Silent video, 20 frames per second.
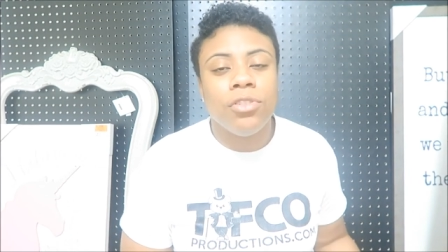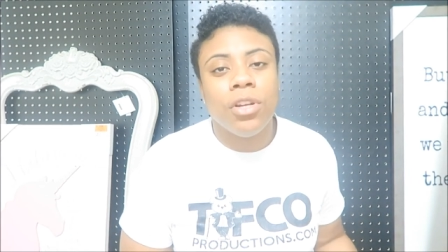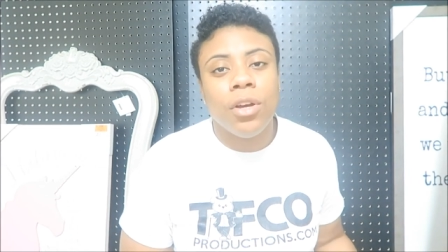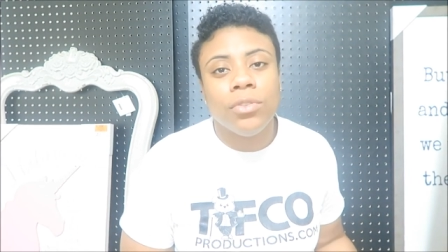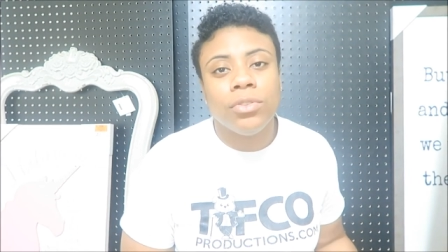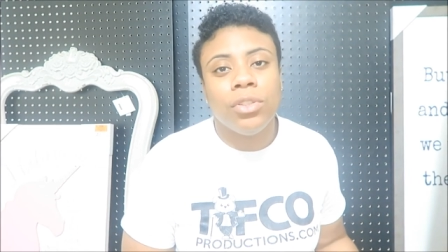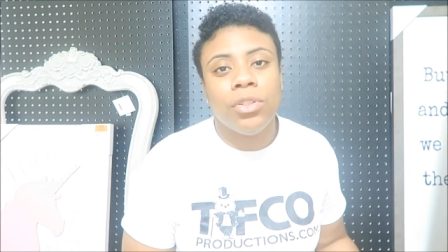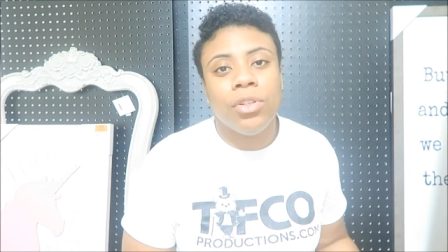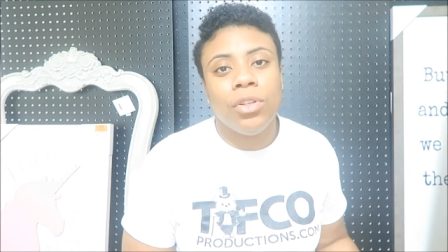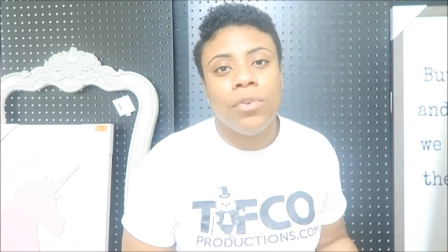
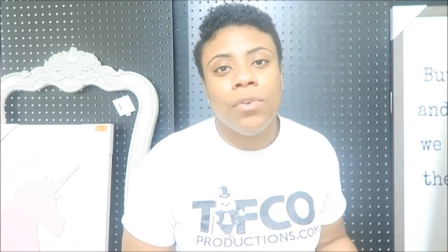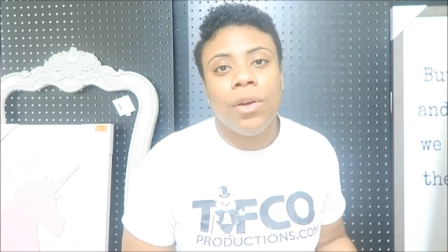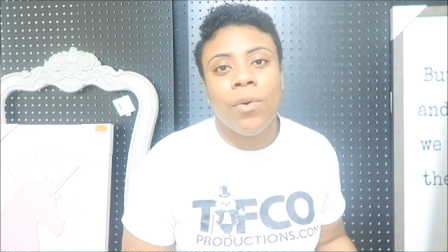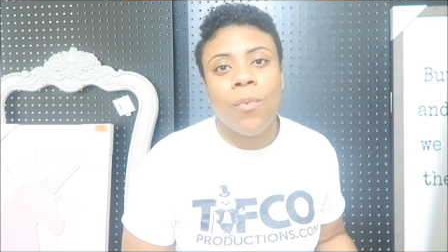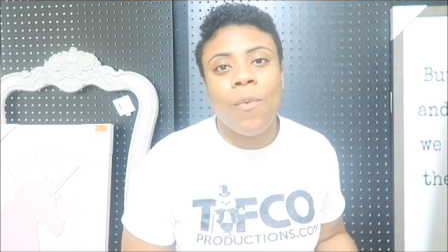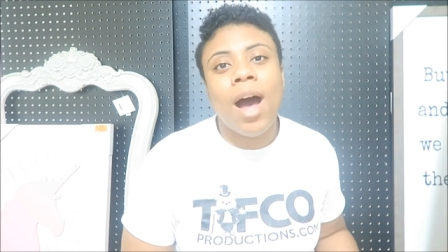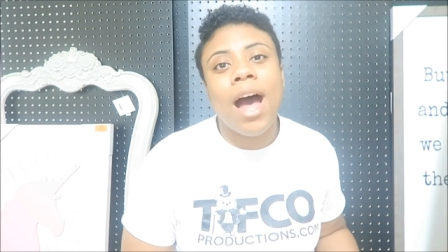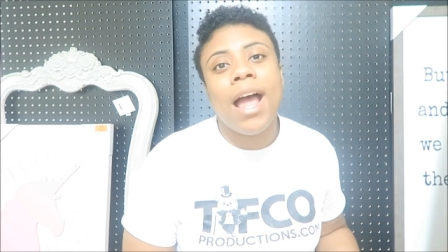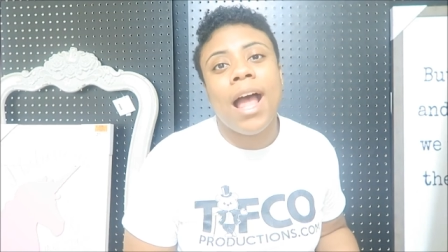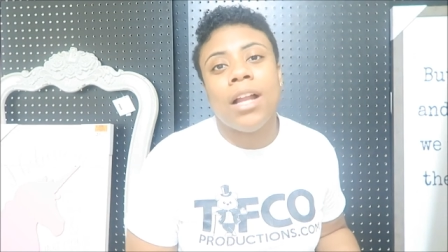chose to do
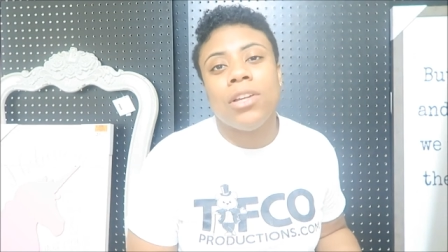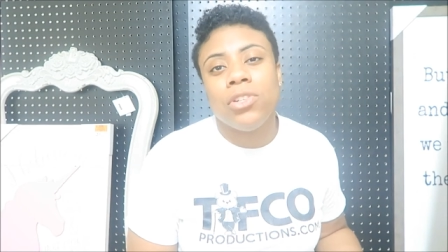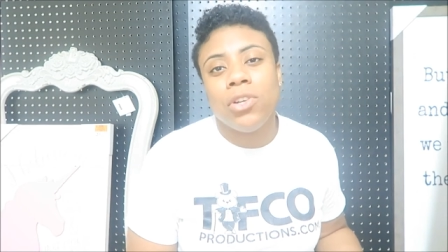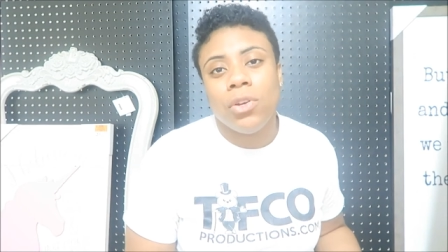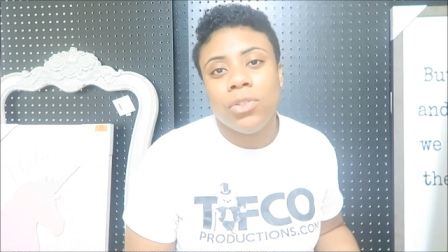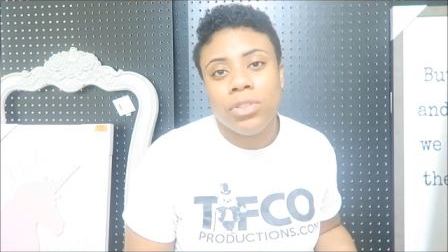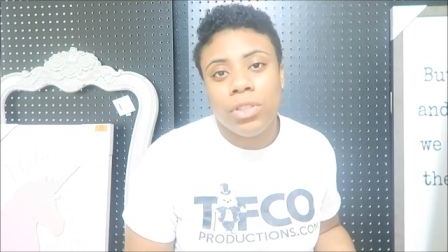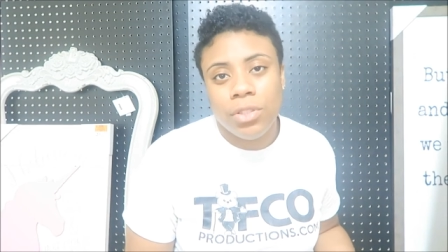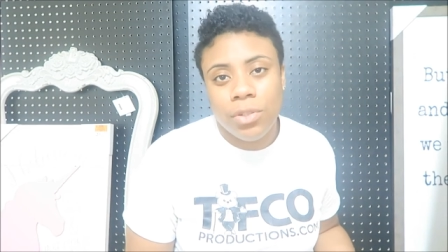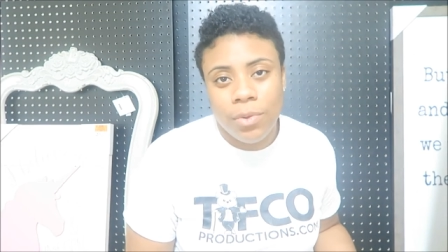and why I
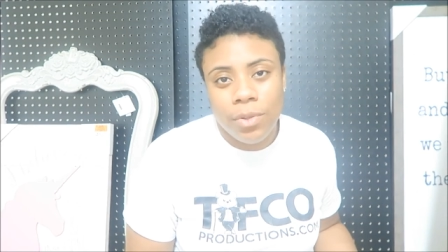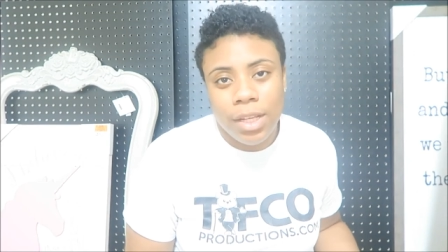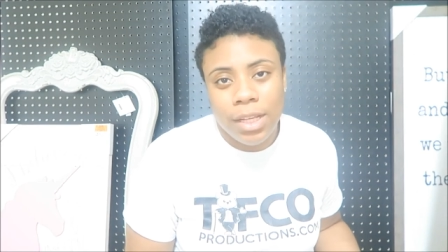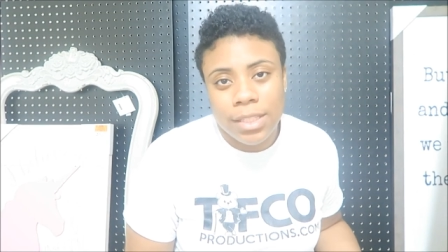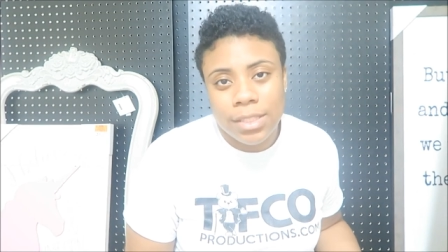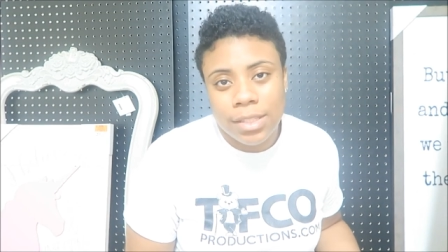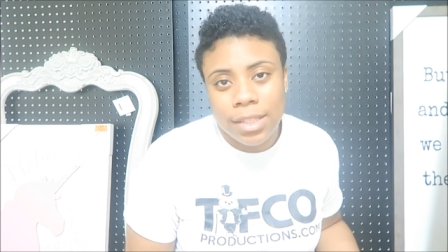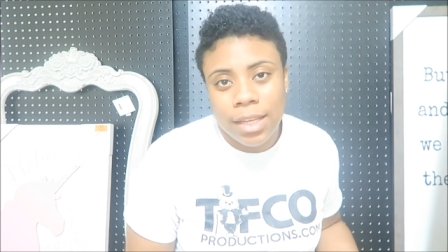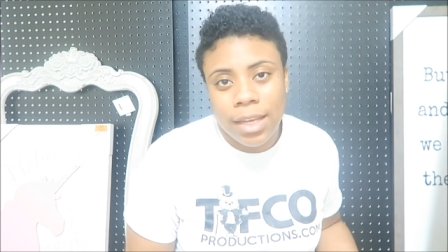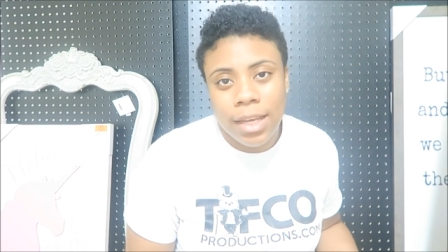chose to do
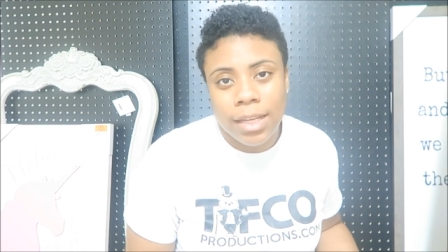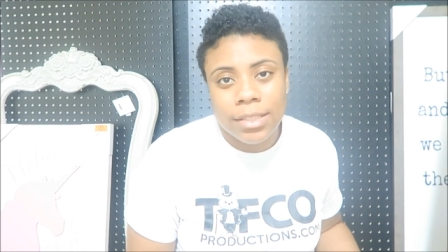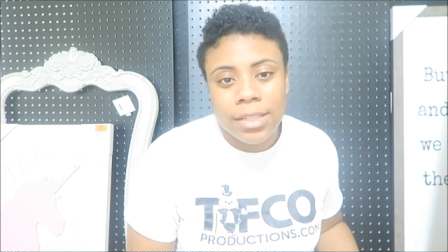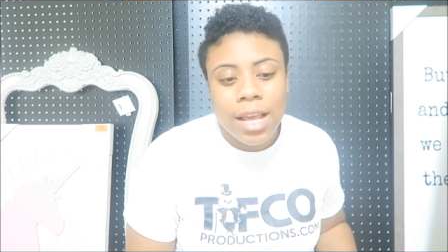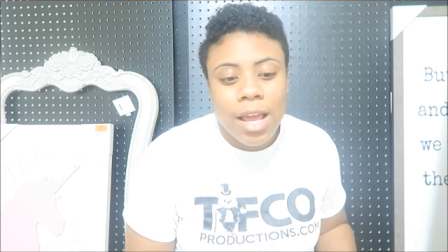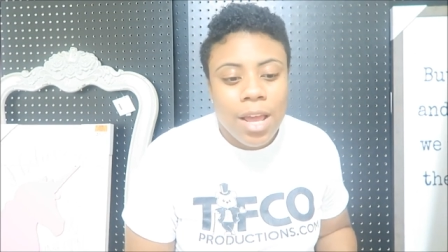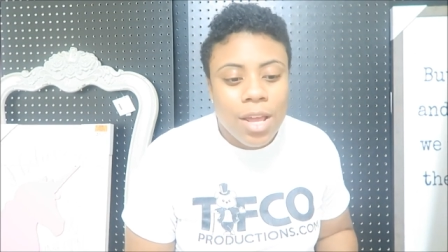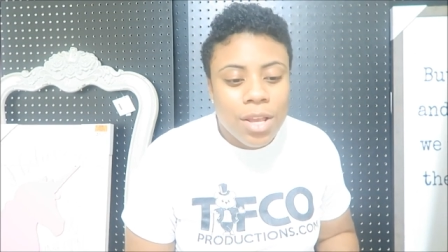these things.